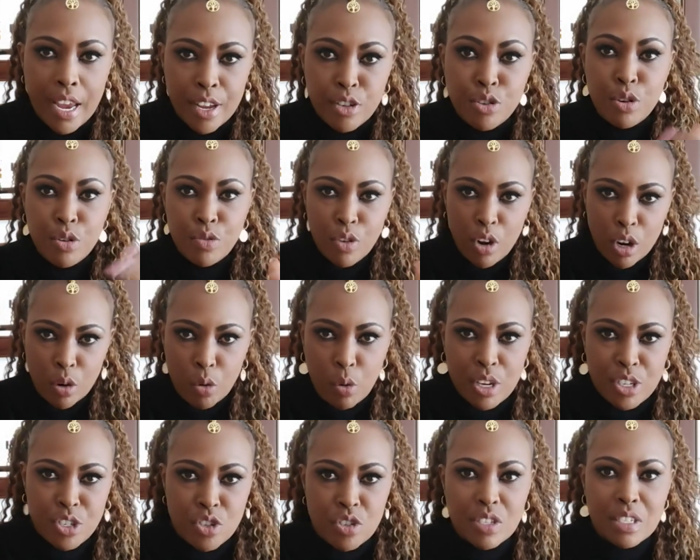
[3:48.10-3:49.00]
And you've got
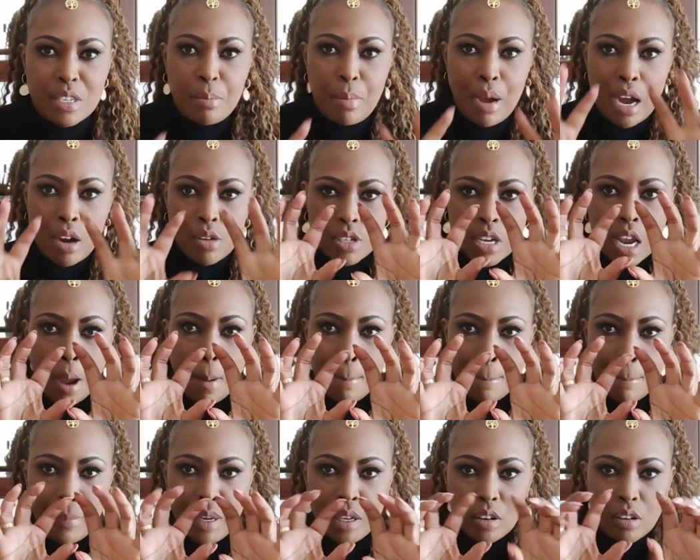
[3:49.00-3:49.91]
questions about
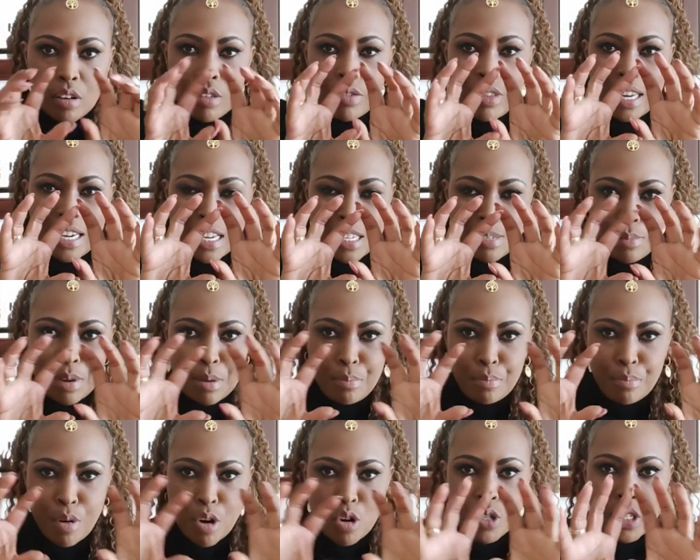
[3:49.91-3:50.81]
milk that has
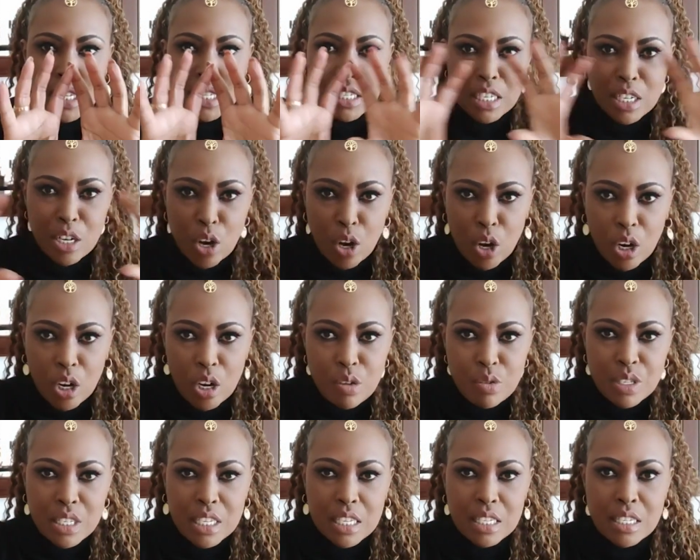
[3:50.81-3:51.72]
been processed in a
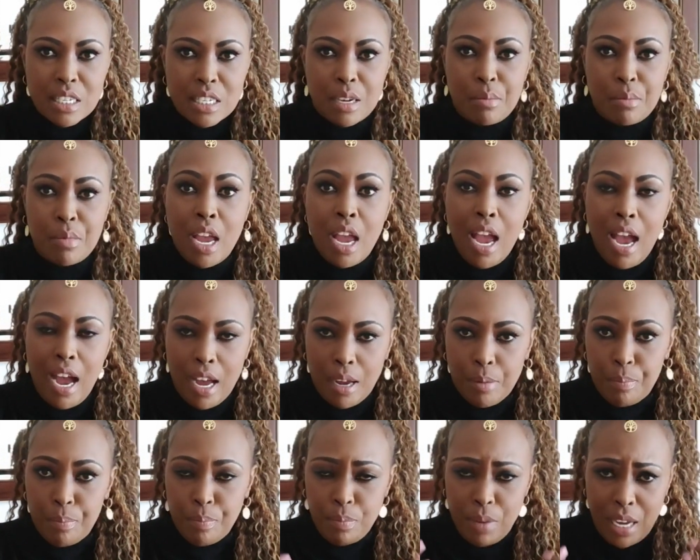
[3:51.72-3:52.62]
closed system
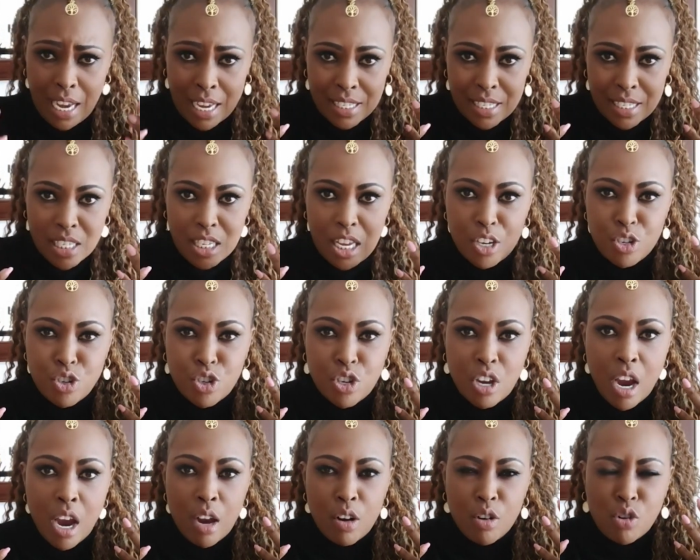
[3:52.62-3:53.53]
at
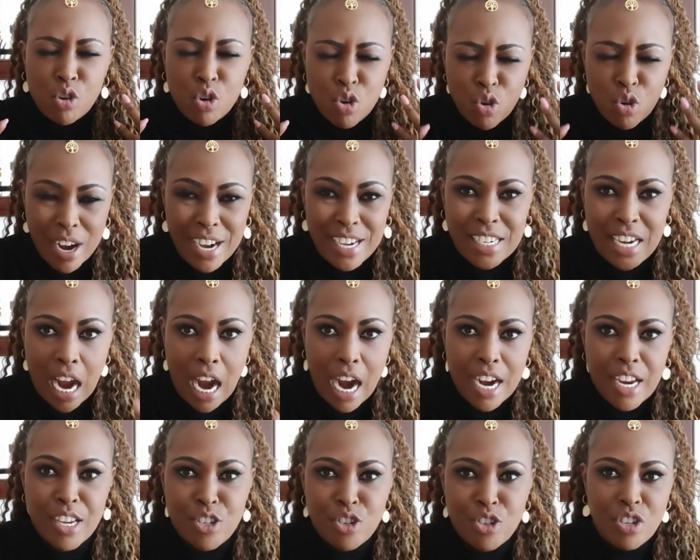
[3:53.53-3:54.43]
such great
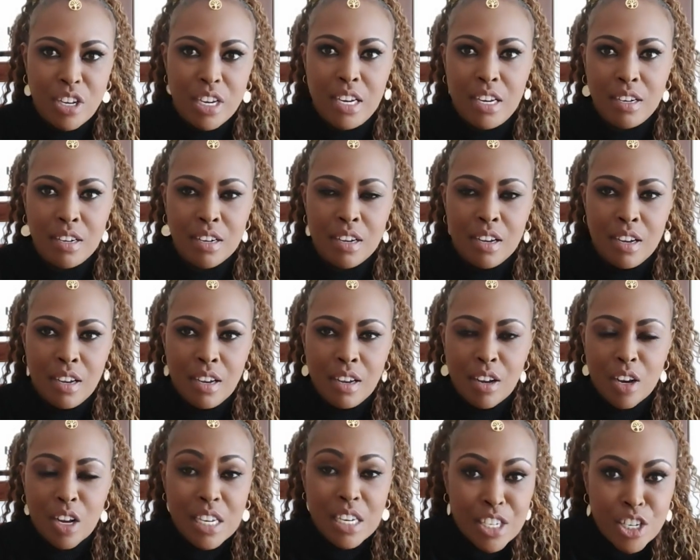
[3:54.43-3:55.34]
hygiene
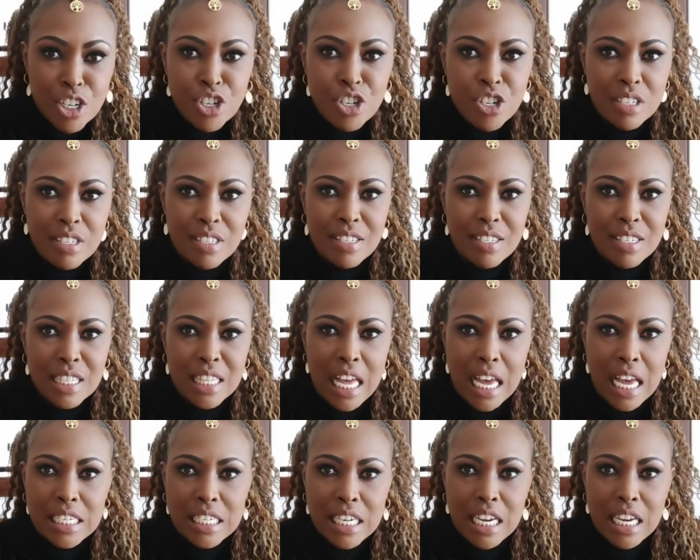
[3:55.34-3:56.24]
conditions
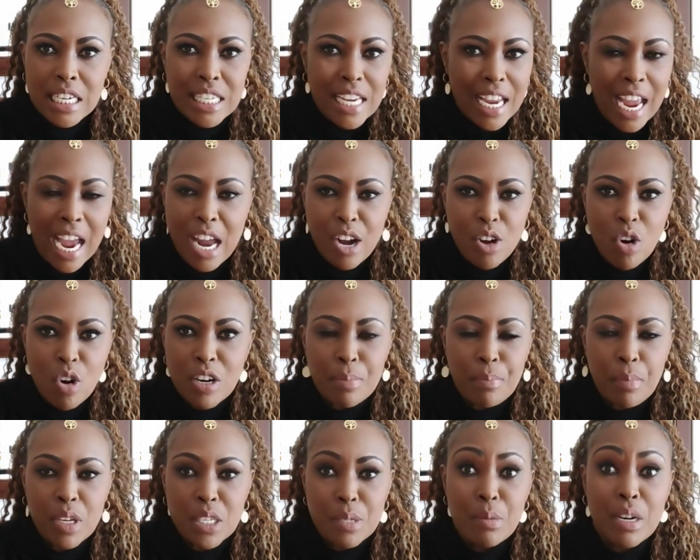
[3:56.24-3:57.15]
that it
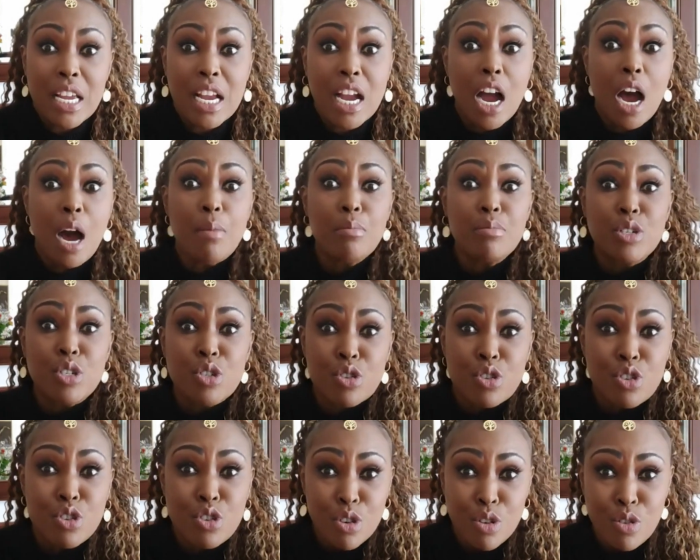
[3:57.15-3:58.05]
cannot possibly come to
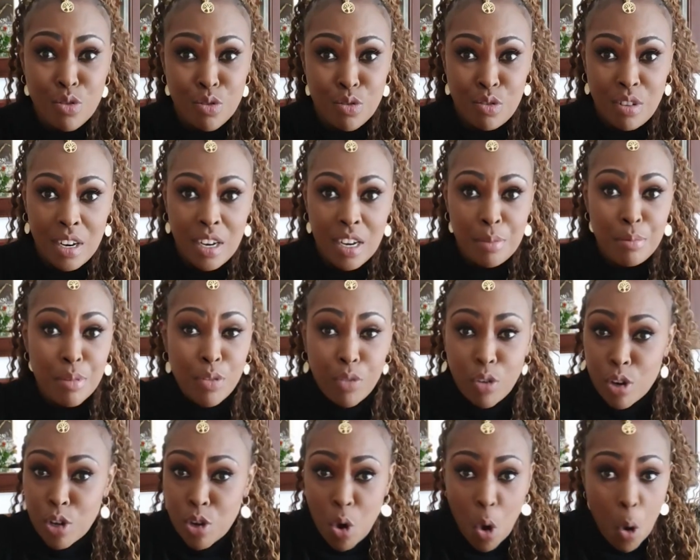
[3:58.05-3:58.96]
you
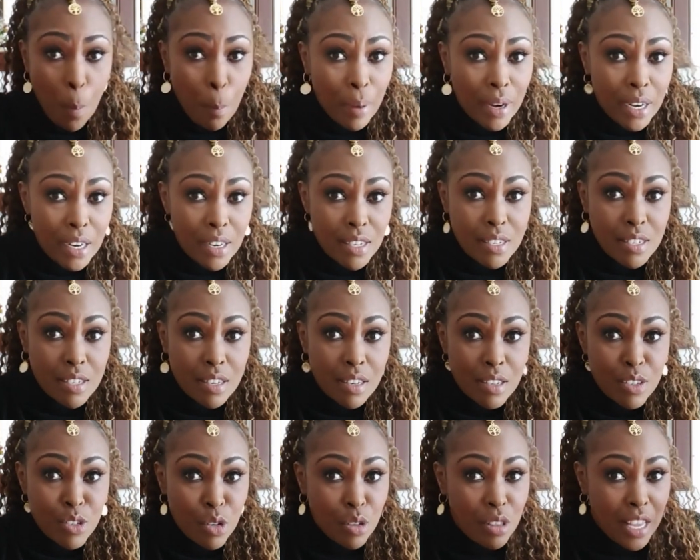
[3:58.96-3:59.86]
before you open it
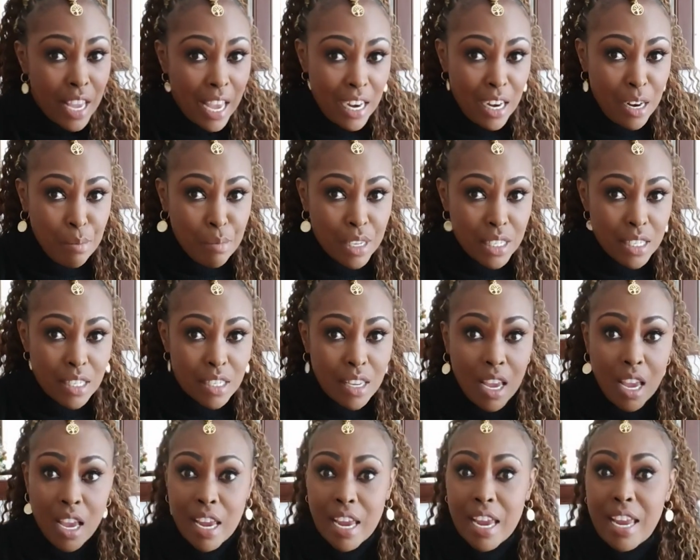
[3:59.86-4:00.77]
to the
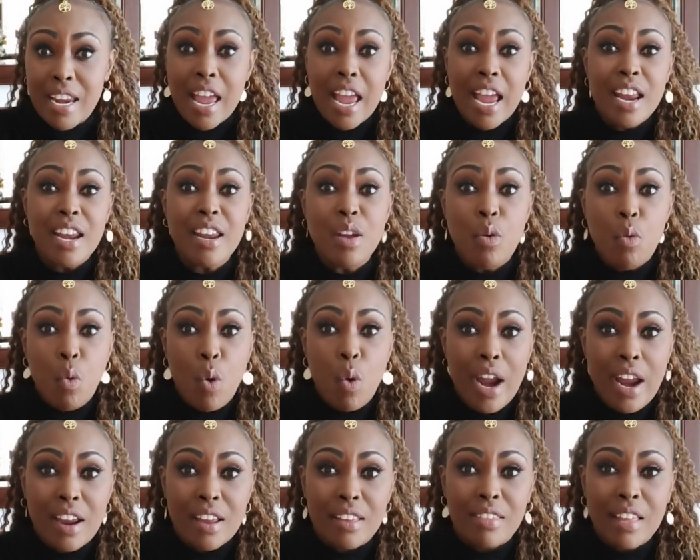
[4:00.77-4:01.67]
elements in any
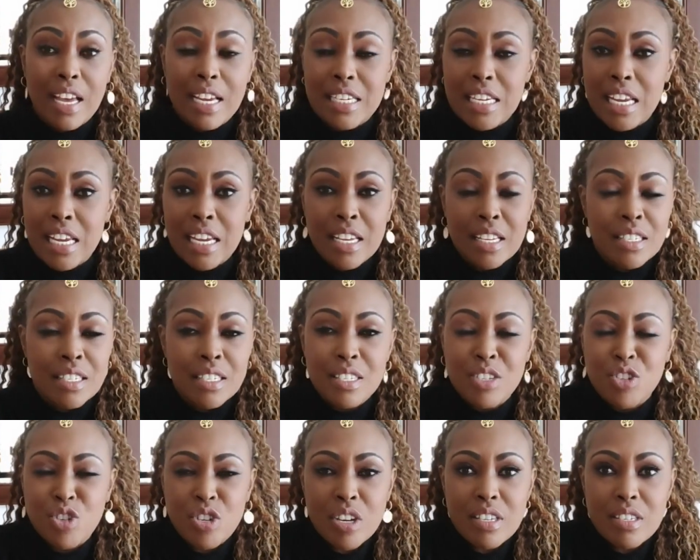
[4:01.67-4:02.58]
way that is
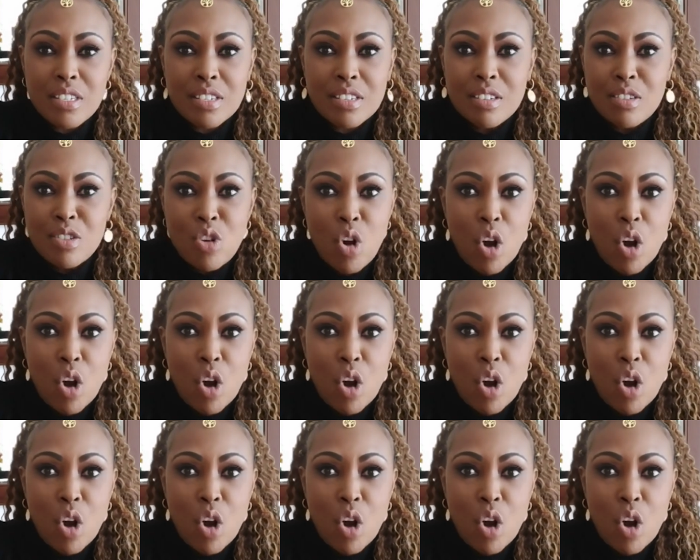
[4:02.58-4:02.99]
just